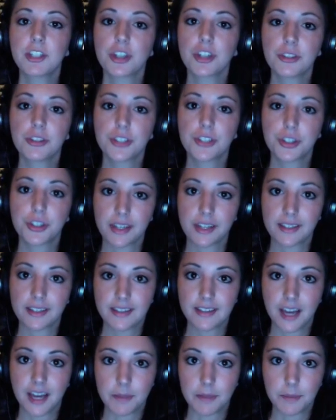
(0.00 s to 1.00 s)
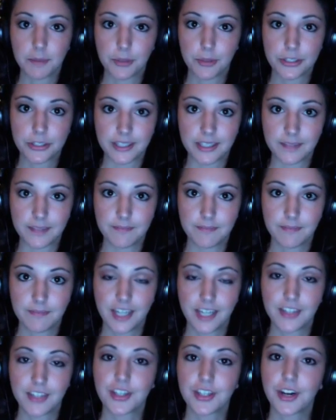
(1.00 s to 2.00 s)
kept a journal during his time in prison
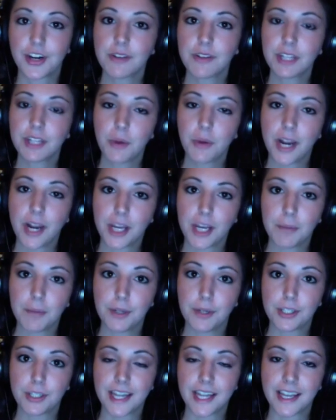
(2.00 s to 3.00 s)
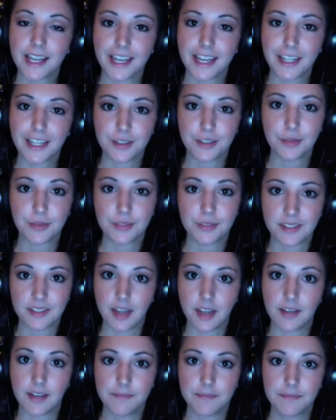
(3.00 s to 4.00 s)
and is currently writing a book dedicated to
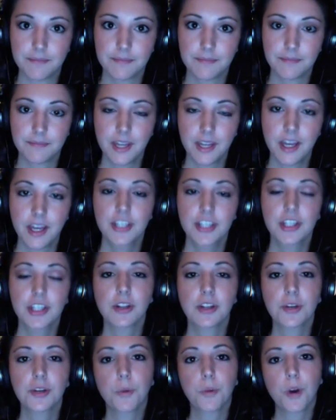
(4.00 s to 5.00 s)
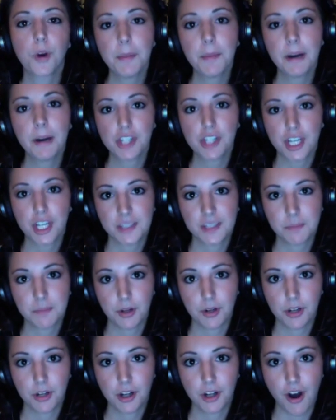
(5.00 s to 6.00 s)
his son. To learn more about
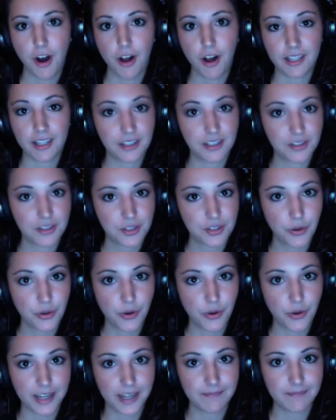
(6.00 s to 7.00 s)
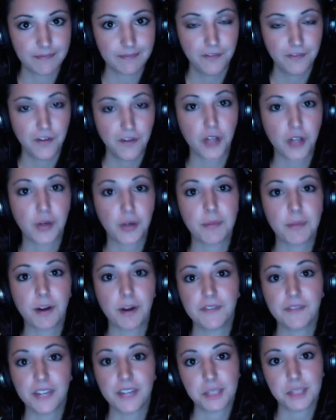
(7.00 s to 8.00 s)
Jason Puracal and his story, follow
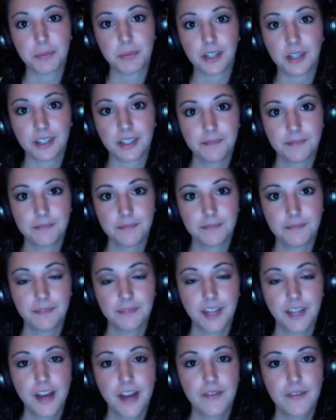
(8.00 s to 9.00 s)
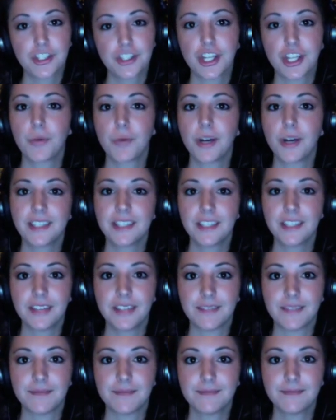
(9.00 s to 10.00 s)
him on Facebook. For Gen Y
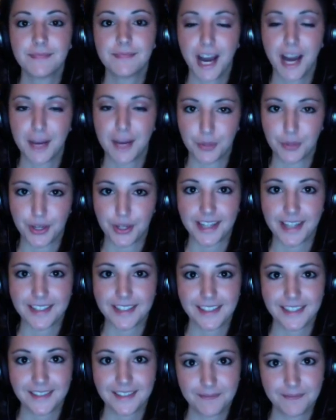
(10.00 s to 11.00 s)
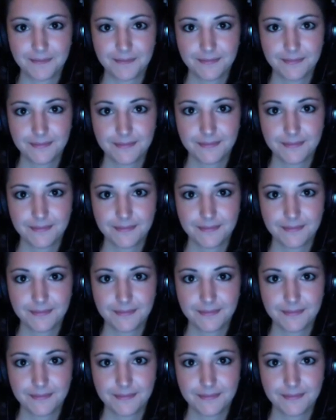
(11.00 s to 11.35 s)
TV, I'm Britt Hysen.